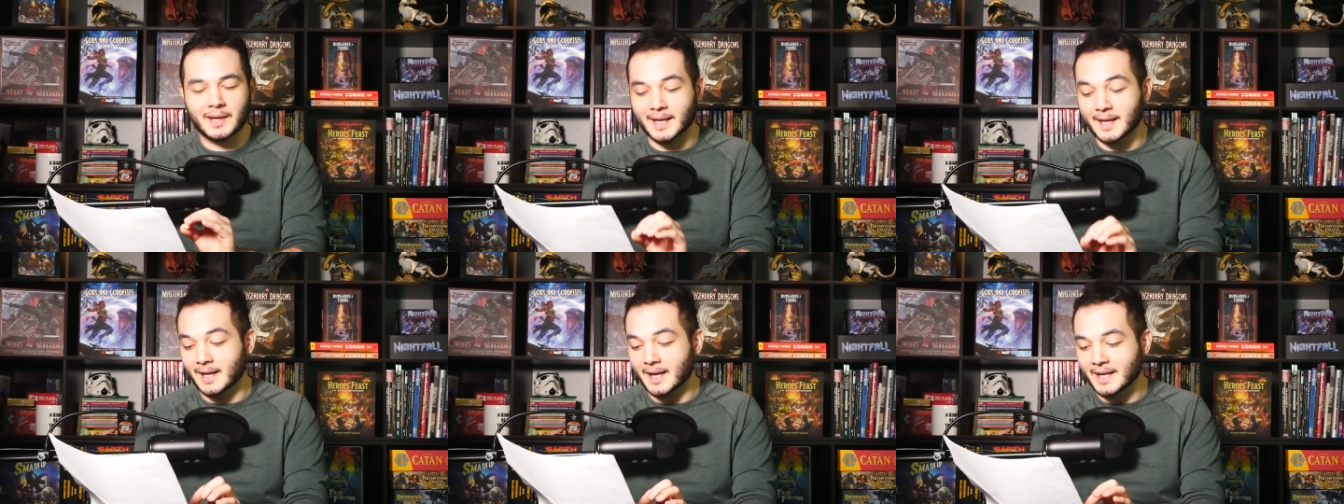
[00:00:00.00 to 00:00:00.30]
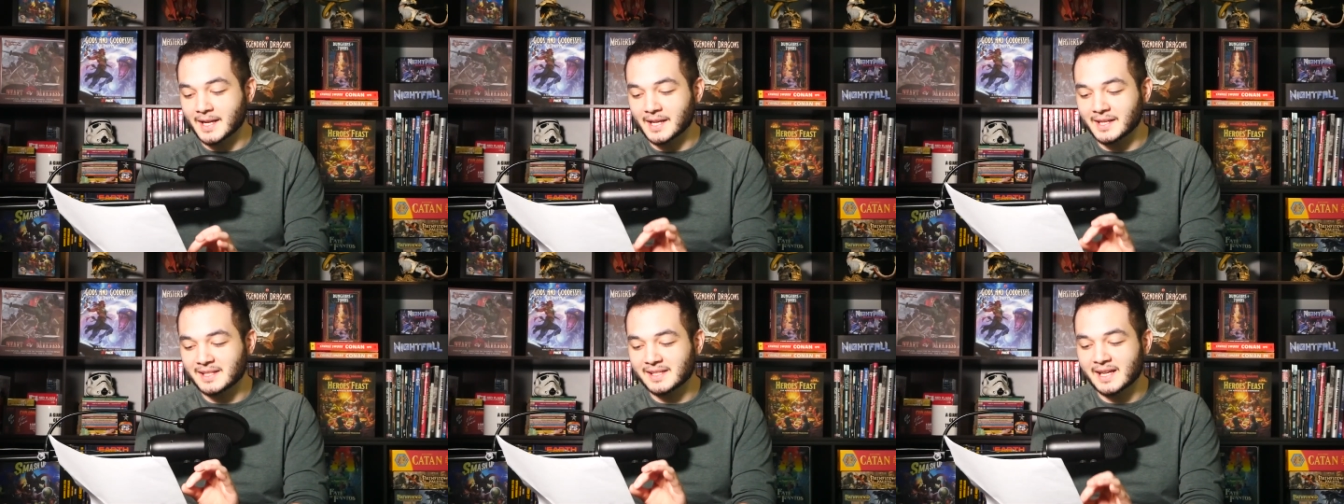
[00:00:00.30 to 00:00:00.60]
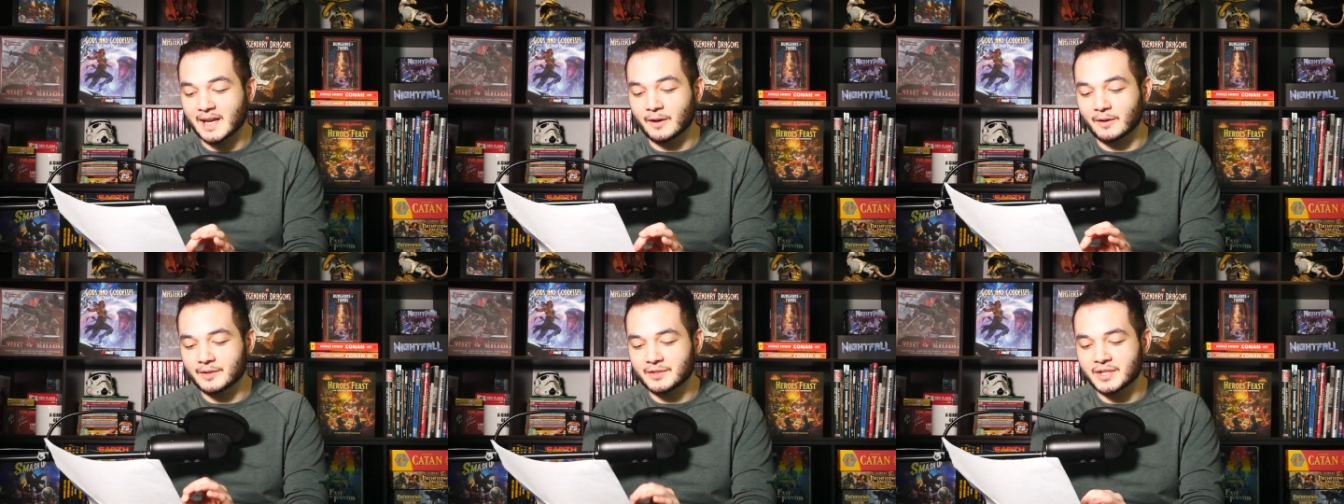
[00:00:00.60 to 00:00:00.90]
I, I can
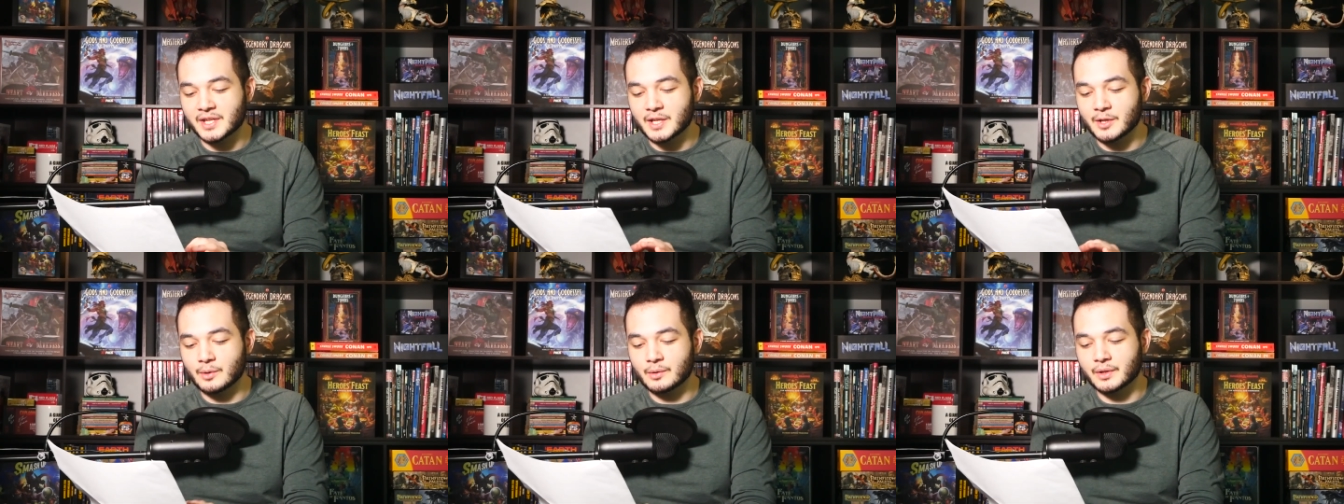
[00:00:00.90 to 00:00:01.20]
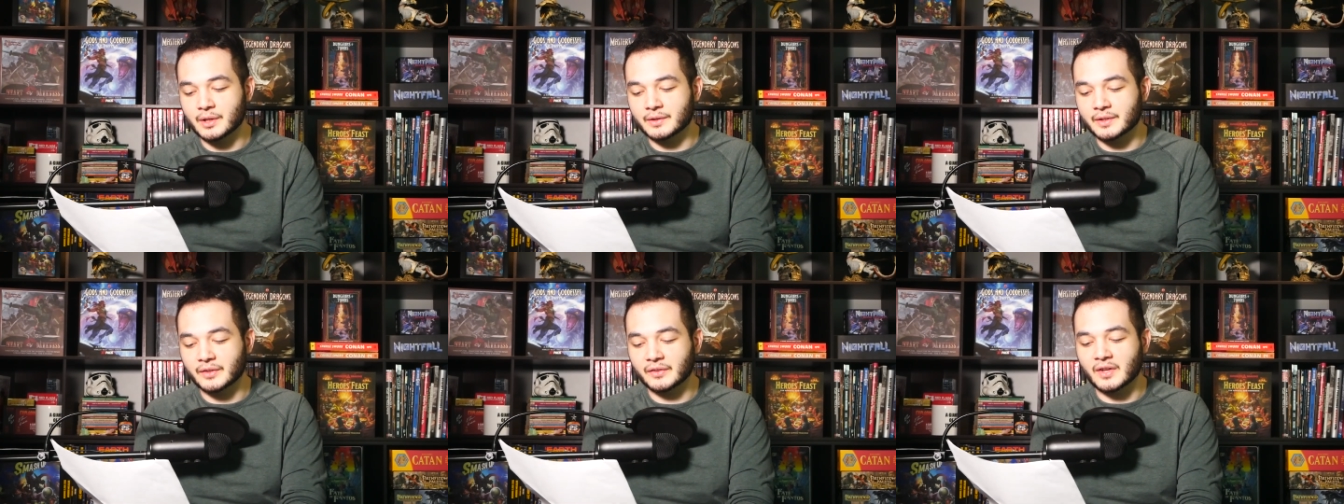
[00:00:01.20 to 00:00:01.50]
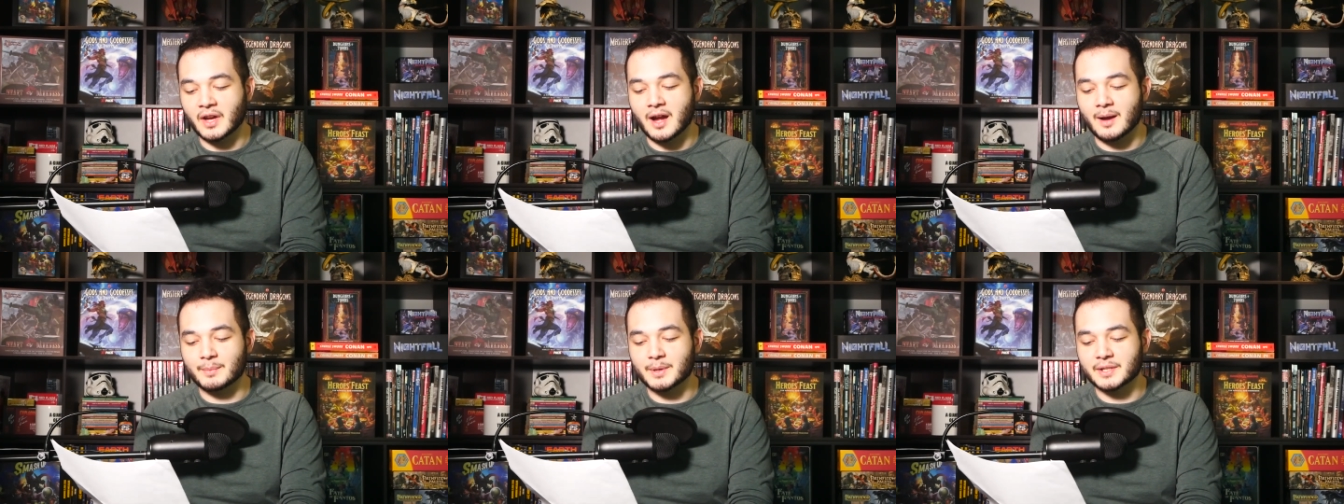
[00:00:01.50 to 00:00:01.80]
guarantee you that
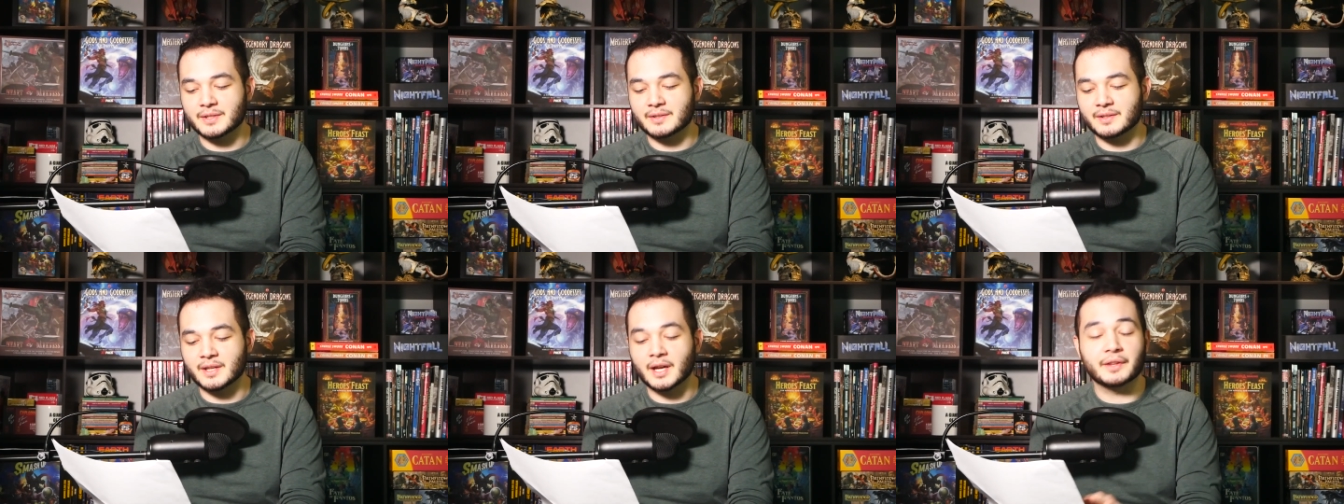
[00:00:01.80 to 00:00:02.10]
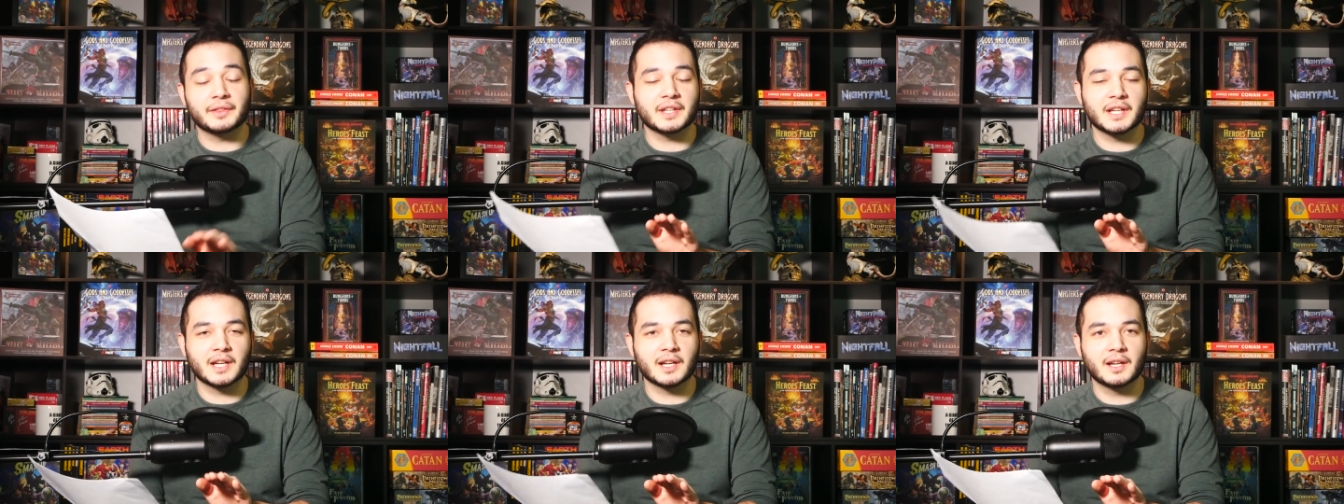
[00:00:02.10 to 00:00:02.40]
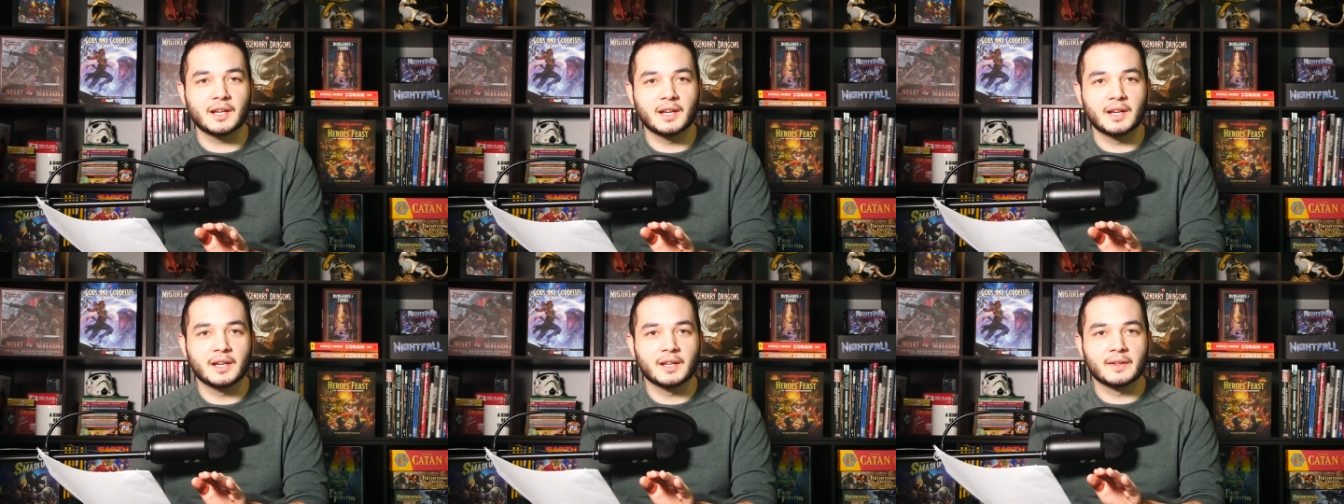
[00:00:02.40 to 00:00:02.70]
this comment,
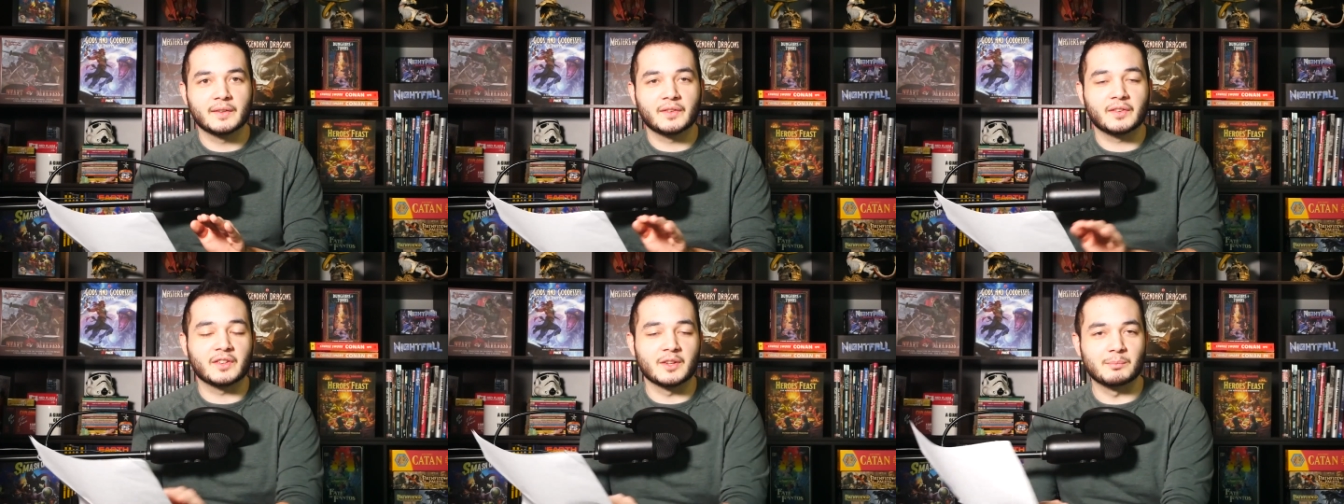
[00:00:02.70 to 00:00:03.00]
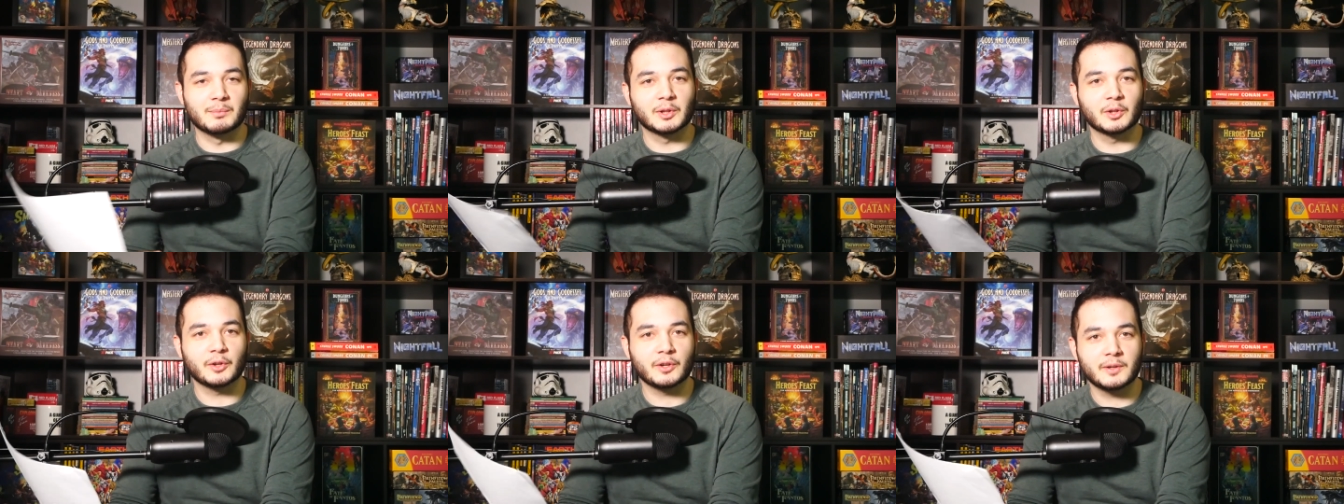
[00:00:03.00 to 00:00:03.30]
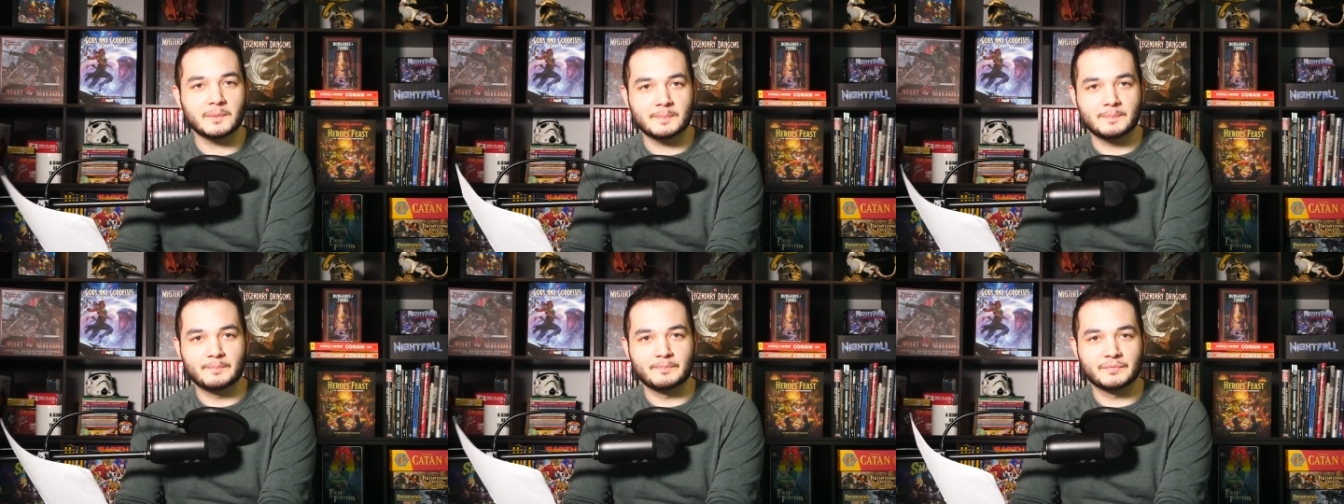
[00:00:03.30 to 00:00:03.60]
nothing similar